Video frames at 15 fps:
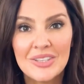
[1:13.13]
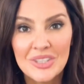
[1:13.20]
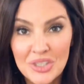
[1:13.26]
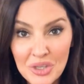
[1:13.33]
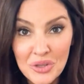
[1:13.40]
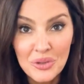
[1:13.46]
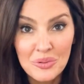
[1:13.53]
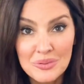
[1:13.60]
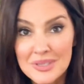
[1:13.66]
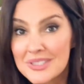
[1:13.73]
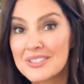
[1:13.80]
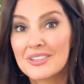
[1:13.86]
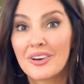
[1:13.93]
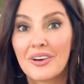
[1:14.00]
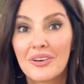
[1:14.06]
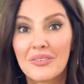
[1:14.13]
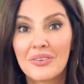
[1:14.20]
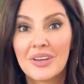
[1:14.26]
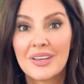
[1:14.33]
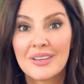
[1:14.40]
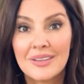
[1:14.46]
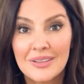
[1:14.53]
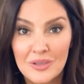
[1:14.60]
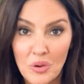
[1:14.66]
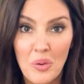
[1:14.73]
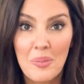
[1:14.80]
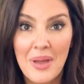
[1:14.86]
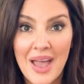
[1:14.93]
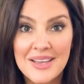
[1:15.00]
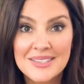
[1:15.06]
You deserve
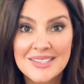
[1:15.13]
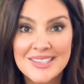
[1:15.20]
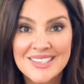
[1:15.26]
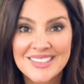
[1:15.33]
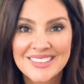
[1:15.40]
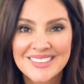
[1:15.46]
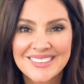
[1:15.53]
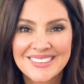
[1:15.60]
your best.